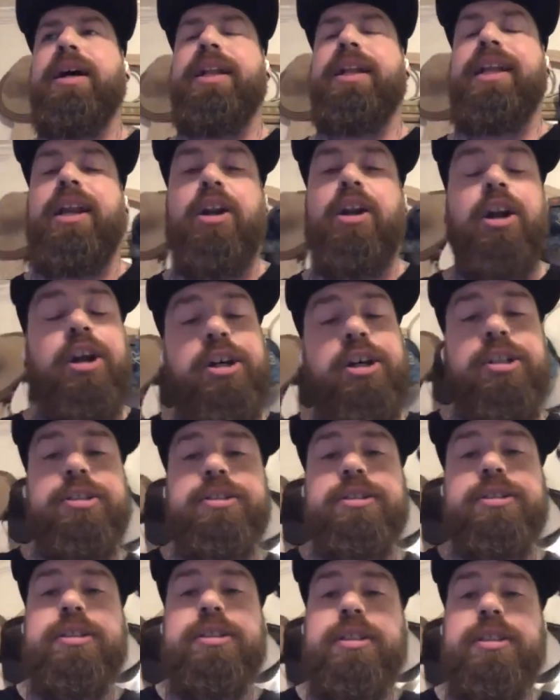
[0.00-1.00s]
a lot of
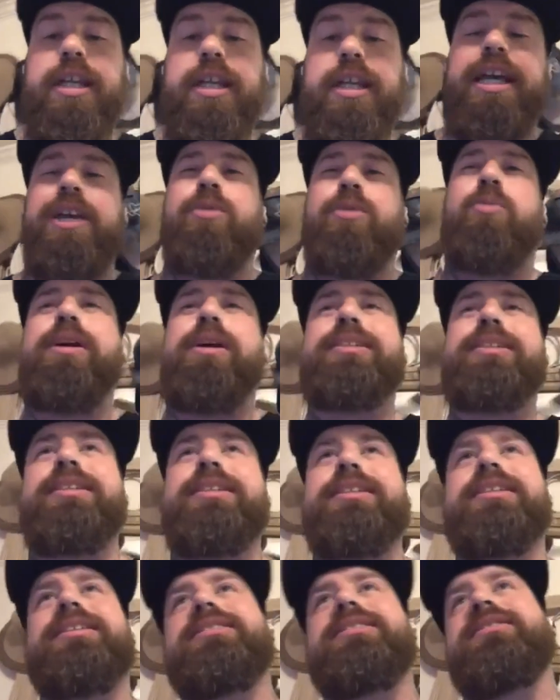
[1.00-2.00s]
hurt. And it was,
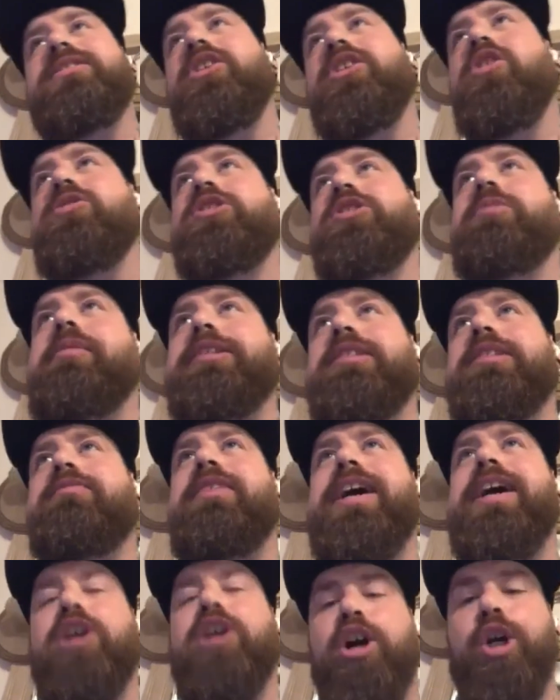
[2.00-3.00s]
you know, so much the
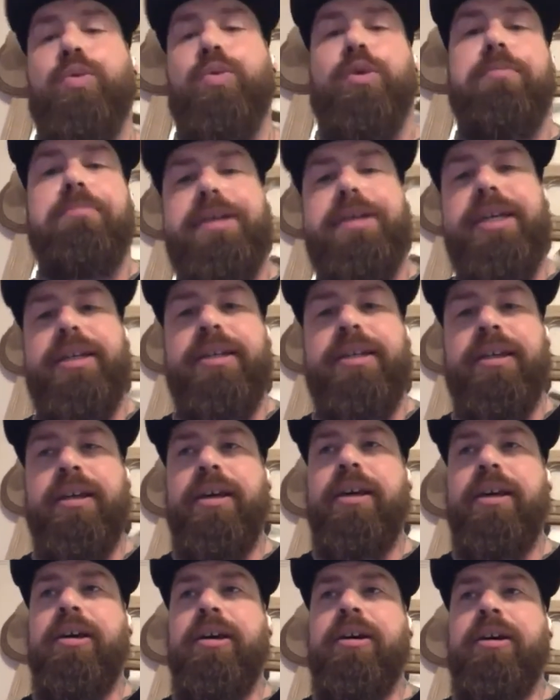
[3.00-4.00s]
fact hurt with me,
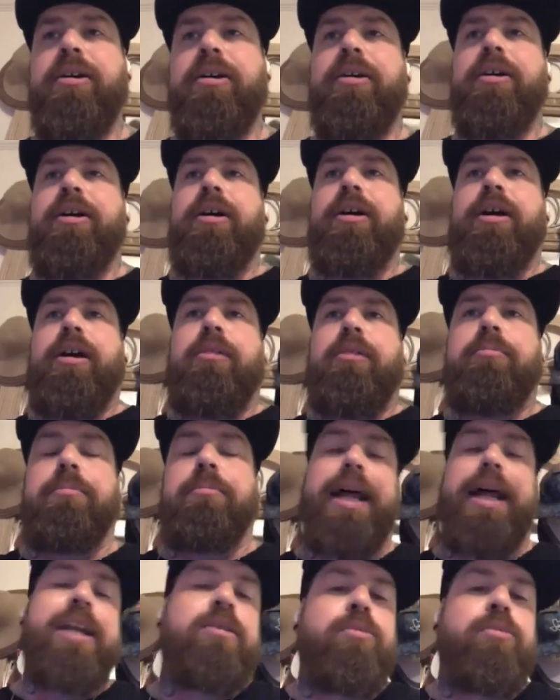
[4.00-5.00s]
but
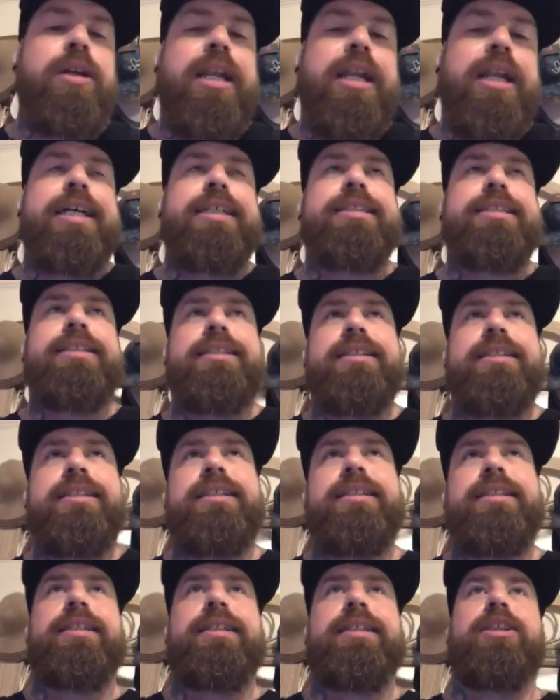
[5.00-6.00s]
I didn't realize
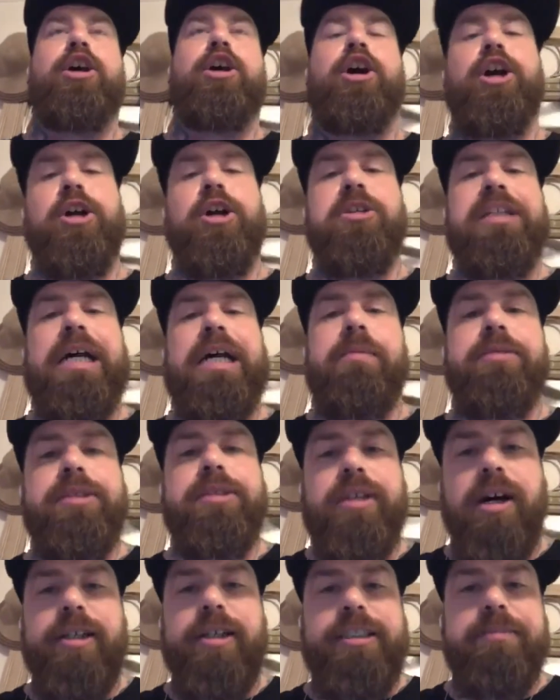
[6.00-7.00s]
the hurt that I was
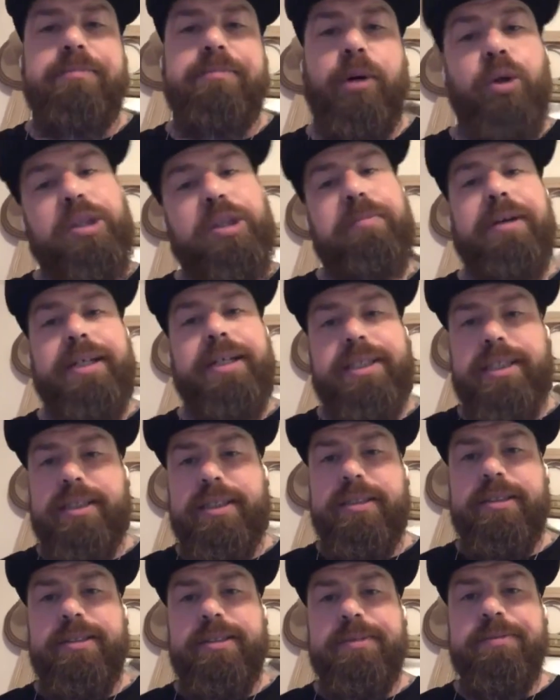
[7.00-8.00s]
causing both of my
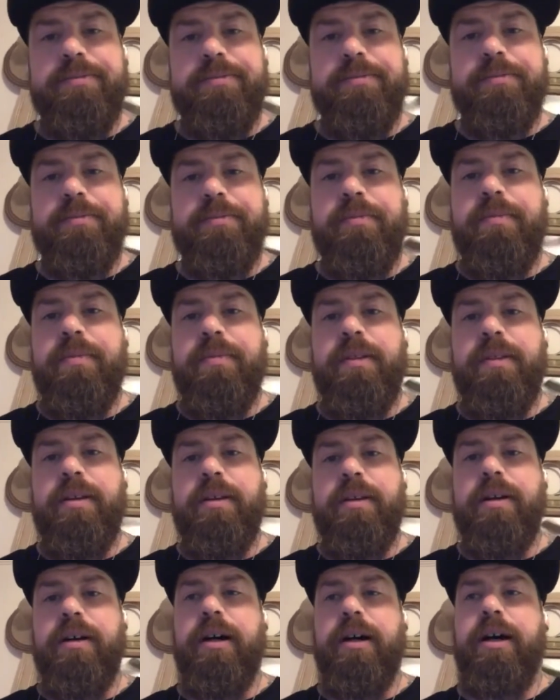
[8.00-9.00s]
kids
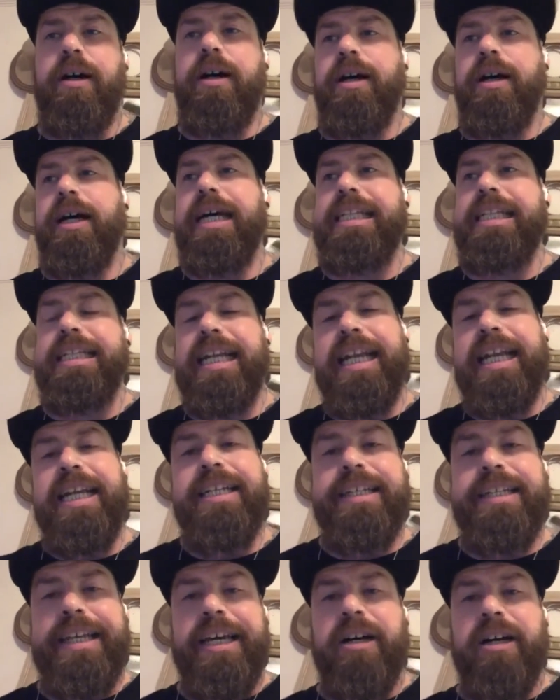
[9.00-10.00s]
uh, and the
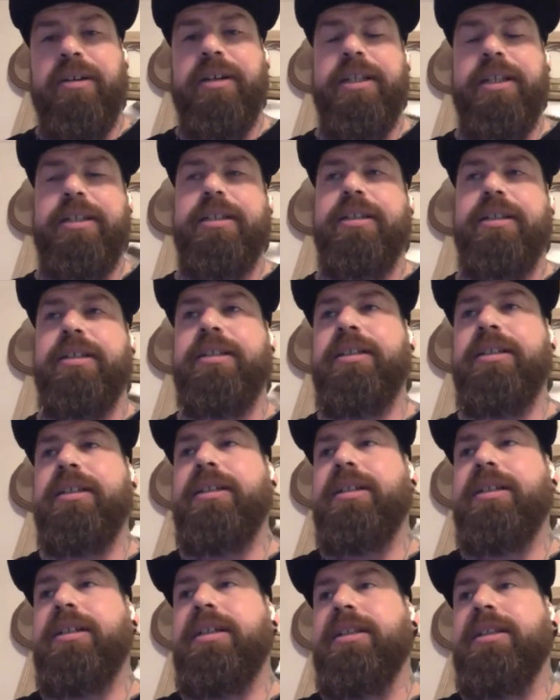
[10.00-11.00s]
letdown and the,
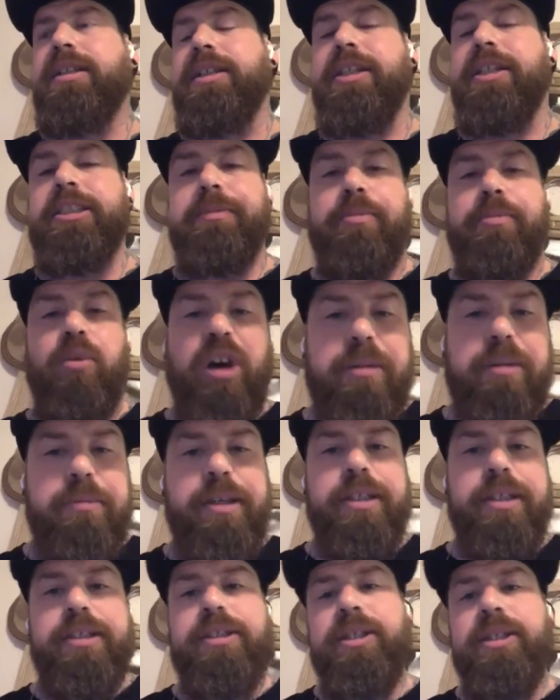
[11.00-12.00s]
the
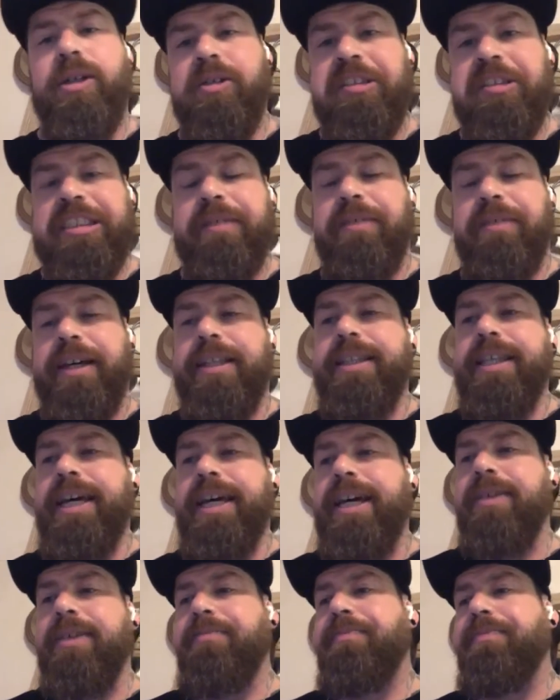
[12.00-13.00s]
disappointment, you know, stuff like
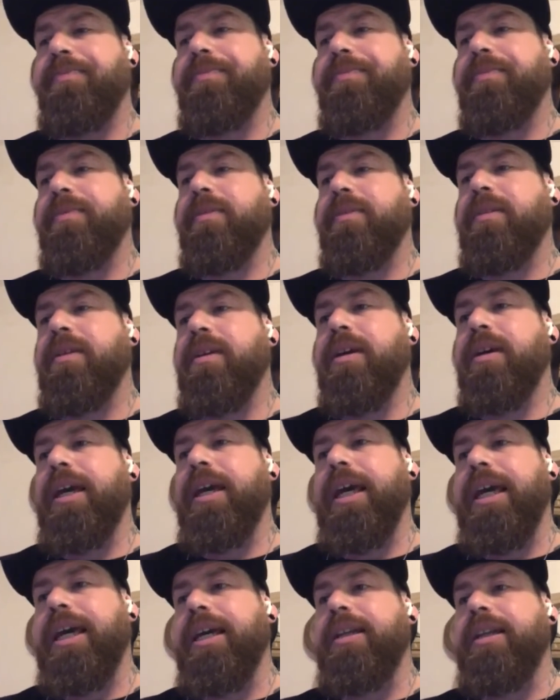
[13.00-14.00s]
that,
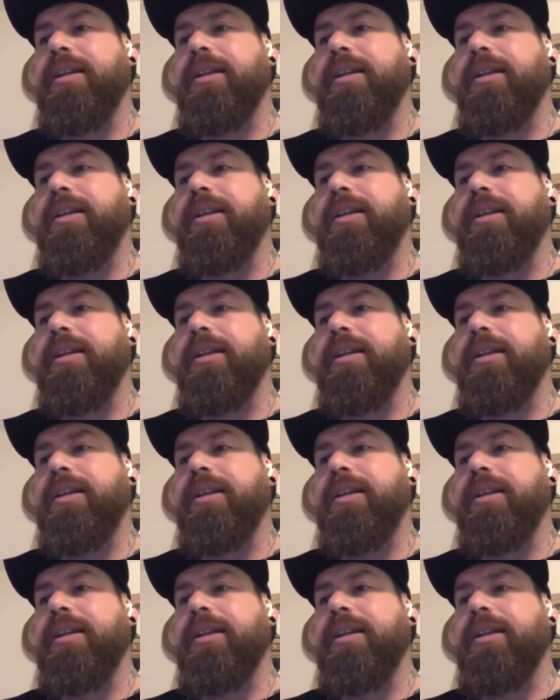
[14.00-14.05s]
and